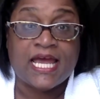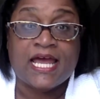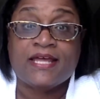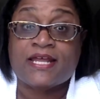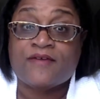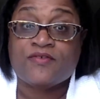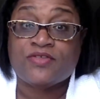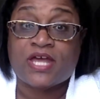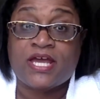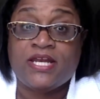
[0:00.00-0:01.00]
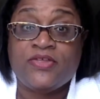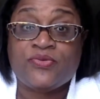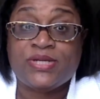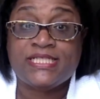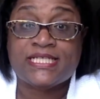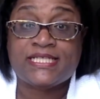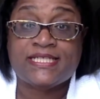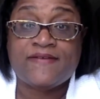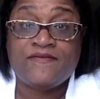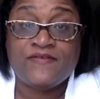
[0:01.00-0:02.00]
and after the 83 cents
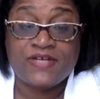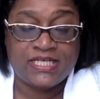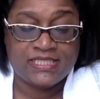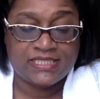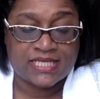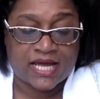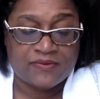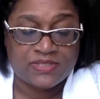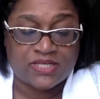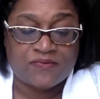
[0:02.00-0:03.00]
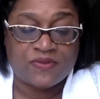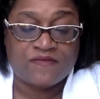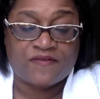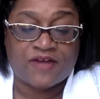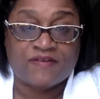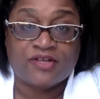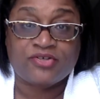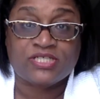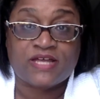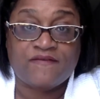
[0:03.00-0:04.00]
in fees, I was left with
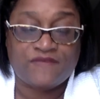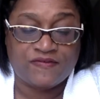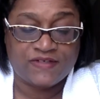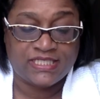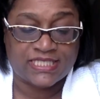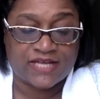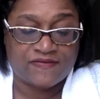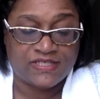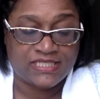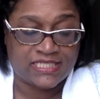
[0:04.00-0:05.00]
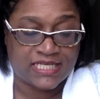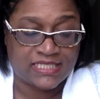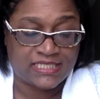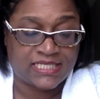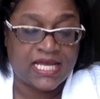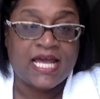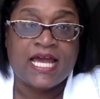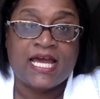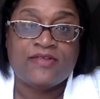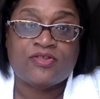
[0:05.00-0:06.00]
$5.57,
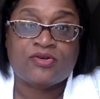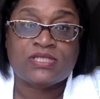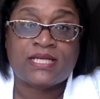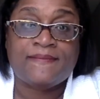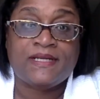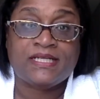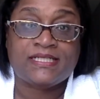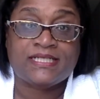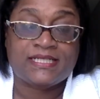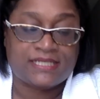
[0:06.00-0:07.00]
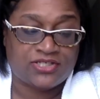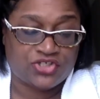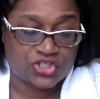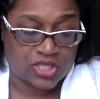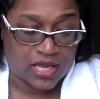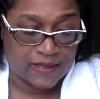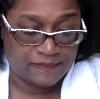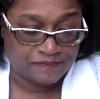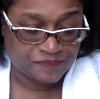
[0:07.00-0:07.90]
and those had been listed since July.